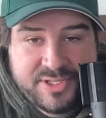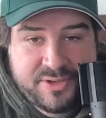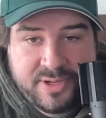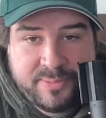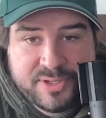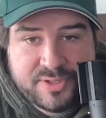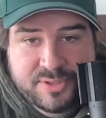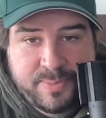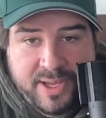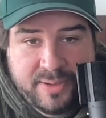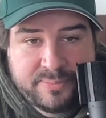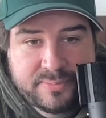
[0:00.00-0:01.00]
your emails are
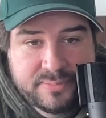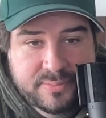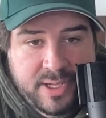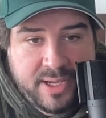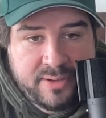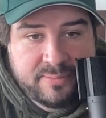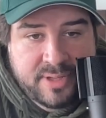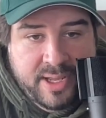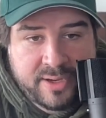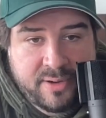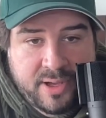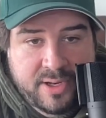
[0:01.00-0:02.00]
spam, and
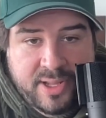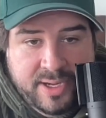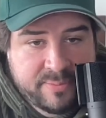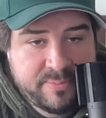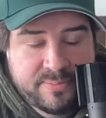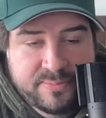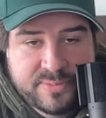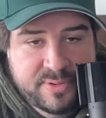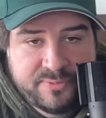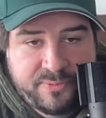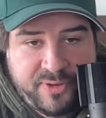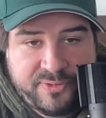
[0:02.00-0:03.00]
like
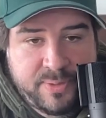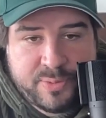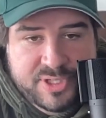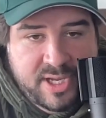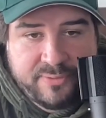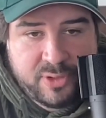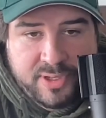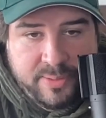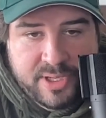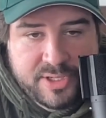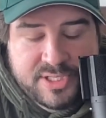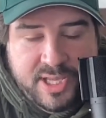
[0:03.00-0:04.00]
50% of your
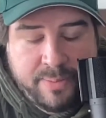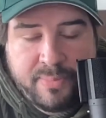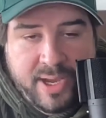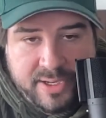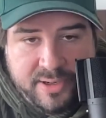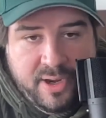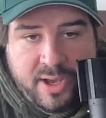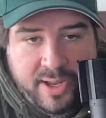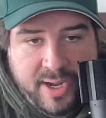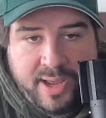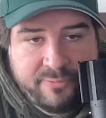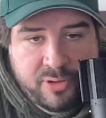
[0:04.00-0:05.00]
emails they might not
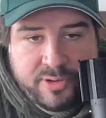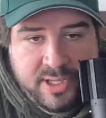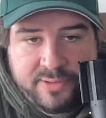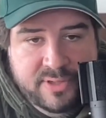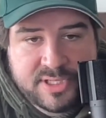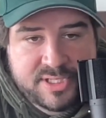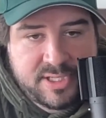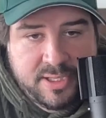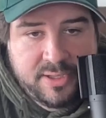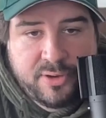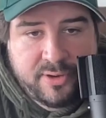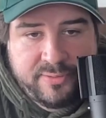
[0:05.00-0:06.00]
ever even
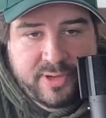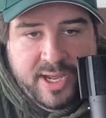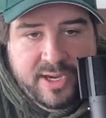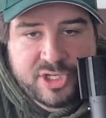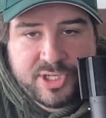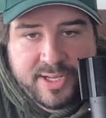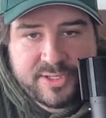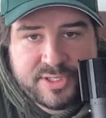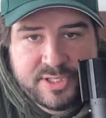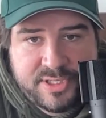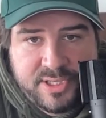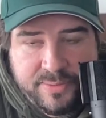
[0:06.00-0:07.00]
see or even had a chance
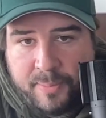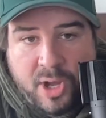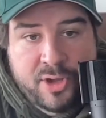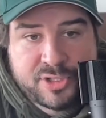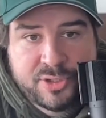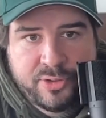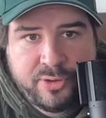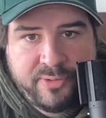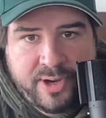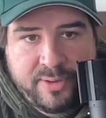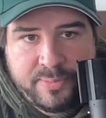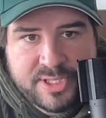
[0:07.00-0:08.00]
to see. Also, they're
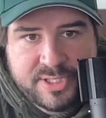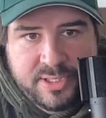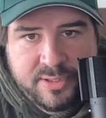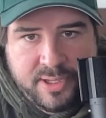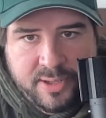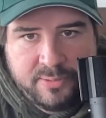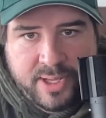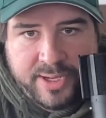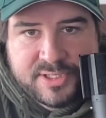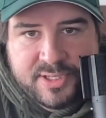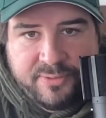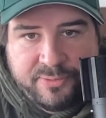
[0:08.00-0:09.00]
very busy, and like
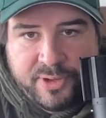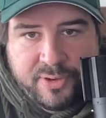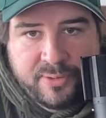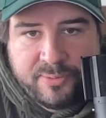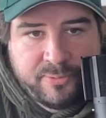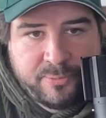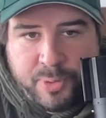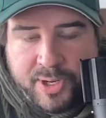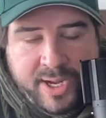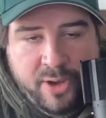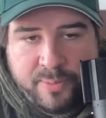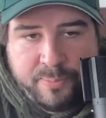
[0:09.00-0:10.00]
if they're
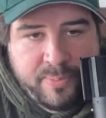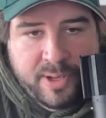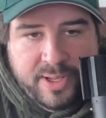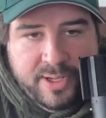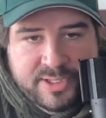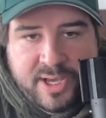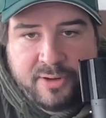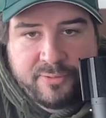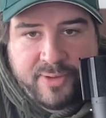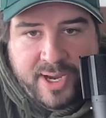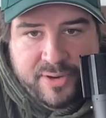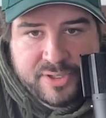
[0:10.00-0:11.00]
putting out a ton of
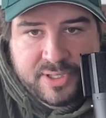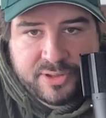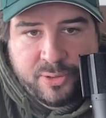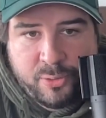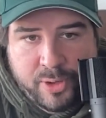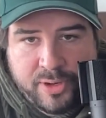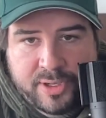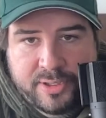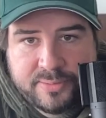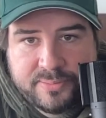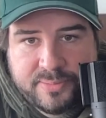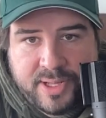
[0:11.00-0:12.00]
fires at their work,
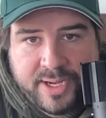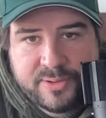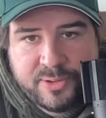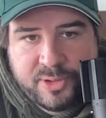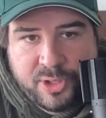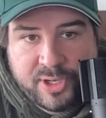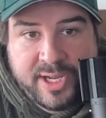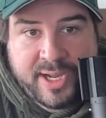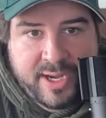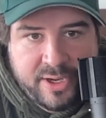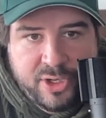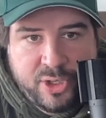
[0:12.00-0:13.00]
like looking at
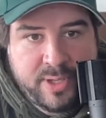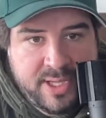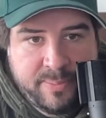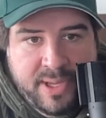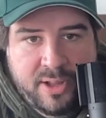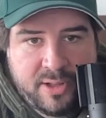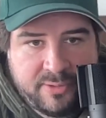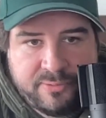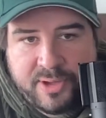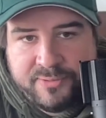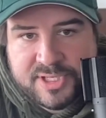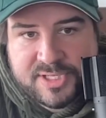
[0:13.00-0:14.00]
a new email
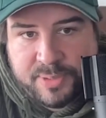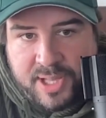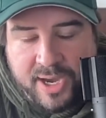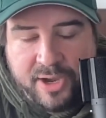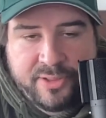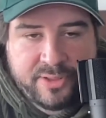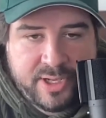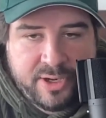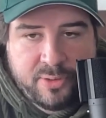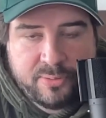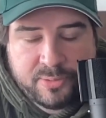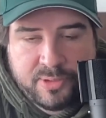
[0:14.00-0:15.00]
of a supplier that they
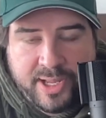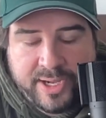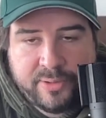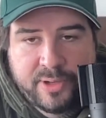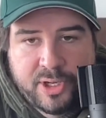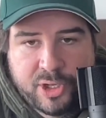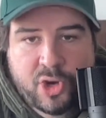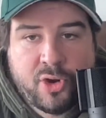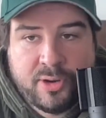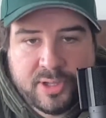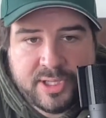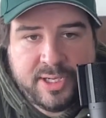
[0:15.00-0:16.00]
don't like
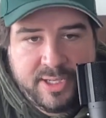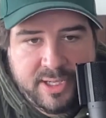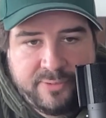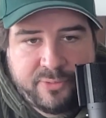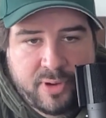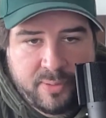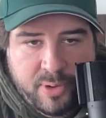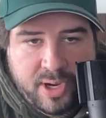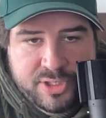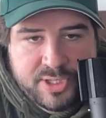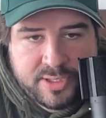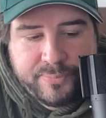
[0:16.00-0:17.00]
currently need for a
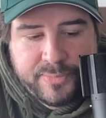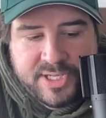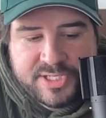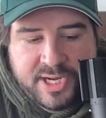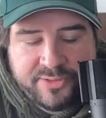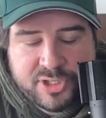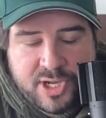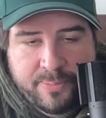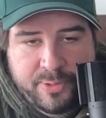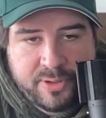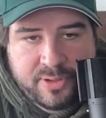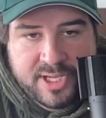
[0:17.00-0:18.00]
project isn't at the top of
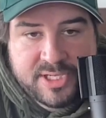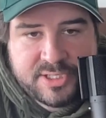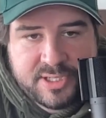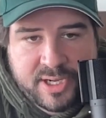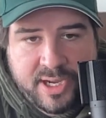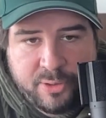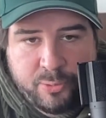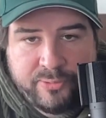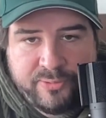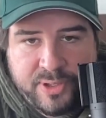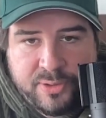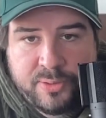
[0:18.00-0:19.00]
their list to kind of
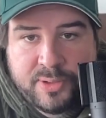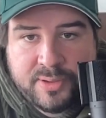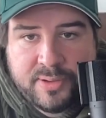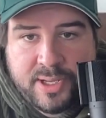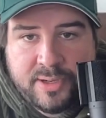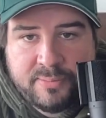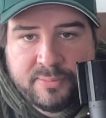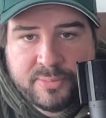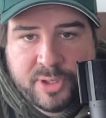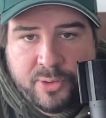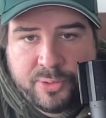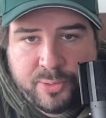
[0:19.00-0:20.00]
review and
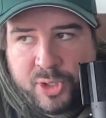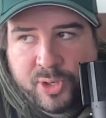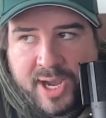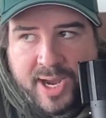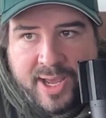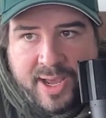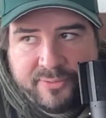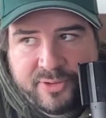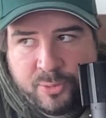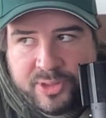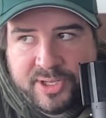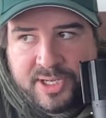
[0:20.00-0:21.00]
go through. You kind of have
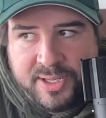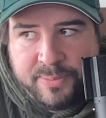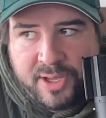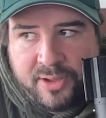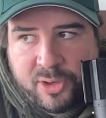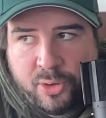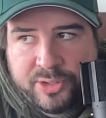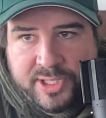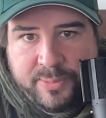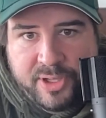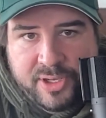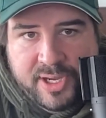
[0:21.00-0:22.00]
to, with an email, cold
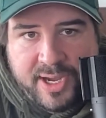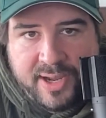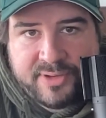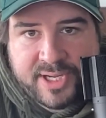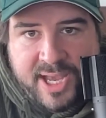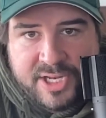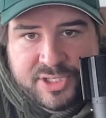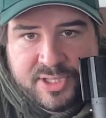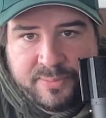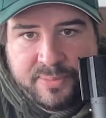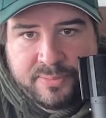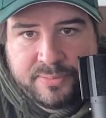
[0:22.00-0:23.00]
email, you kind of have to catch
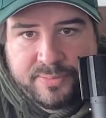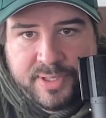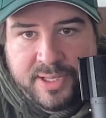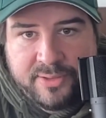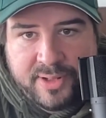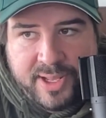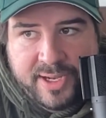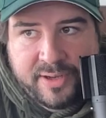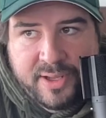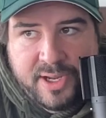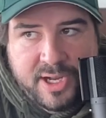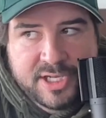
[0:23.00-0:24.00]
them in like
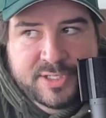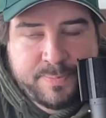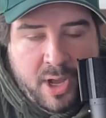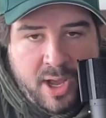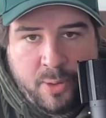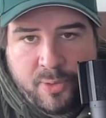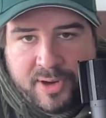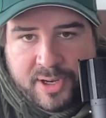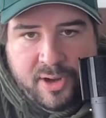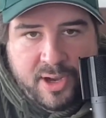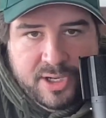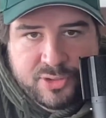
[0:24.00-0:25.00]
a spot where a
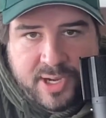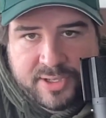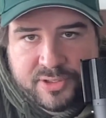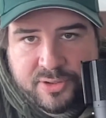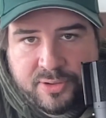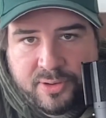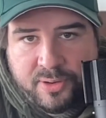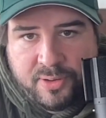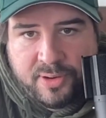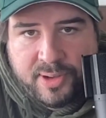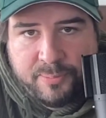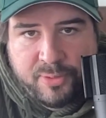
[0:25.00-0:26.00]
contractor
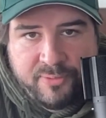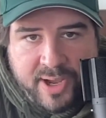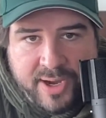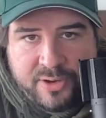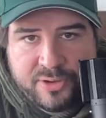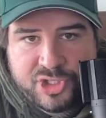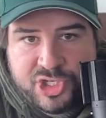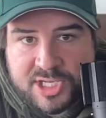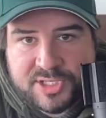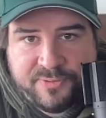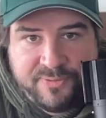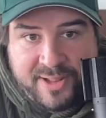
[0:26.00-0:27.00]
or a provider
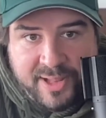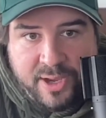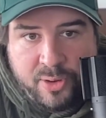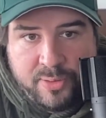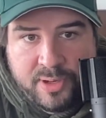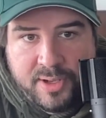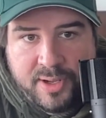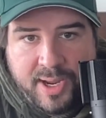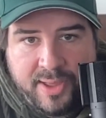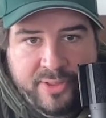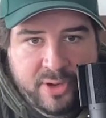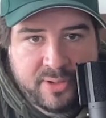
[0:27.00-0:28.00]
just fell out
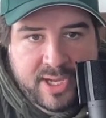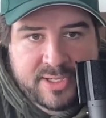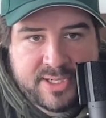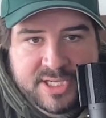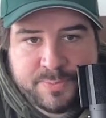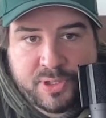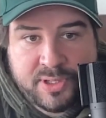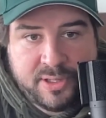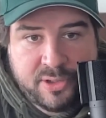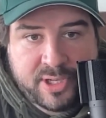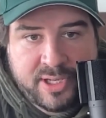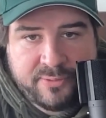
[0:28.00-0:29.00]
and they're like desperately
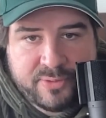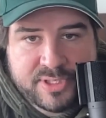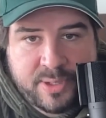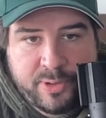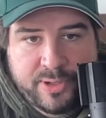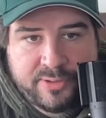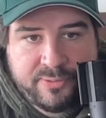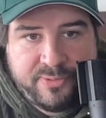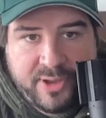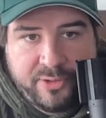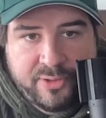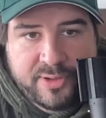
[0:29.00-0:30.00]
looking for someone to
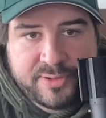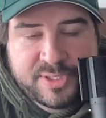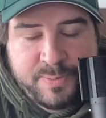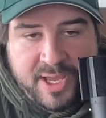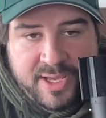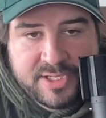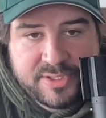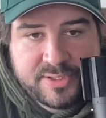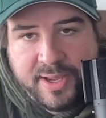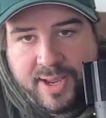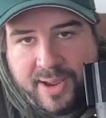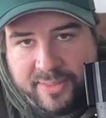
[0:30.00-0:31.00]
fill the space.
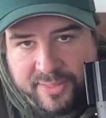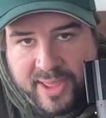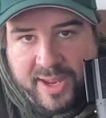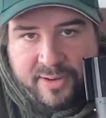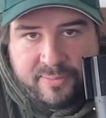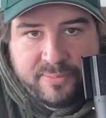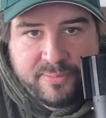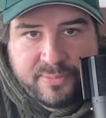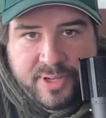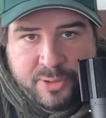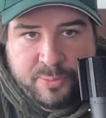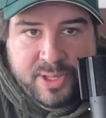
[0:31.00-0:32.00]
And then
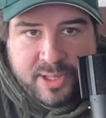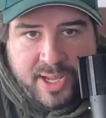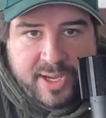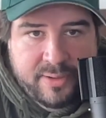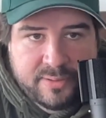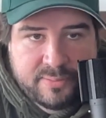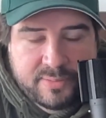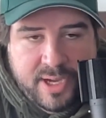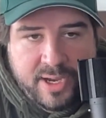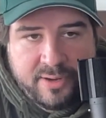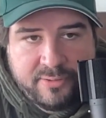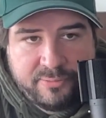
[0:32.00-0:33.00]
it would be like
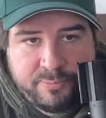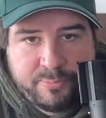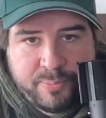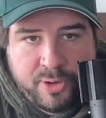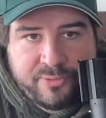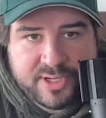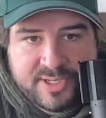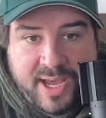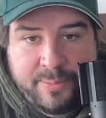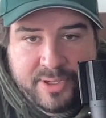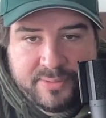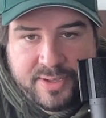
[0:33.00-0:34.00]
kind of perfect
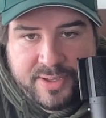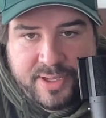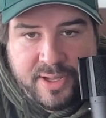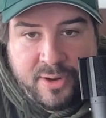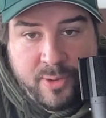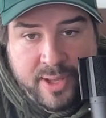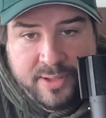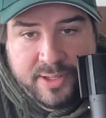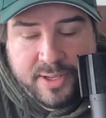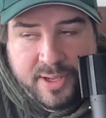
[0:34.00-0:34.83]
timing in a way.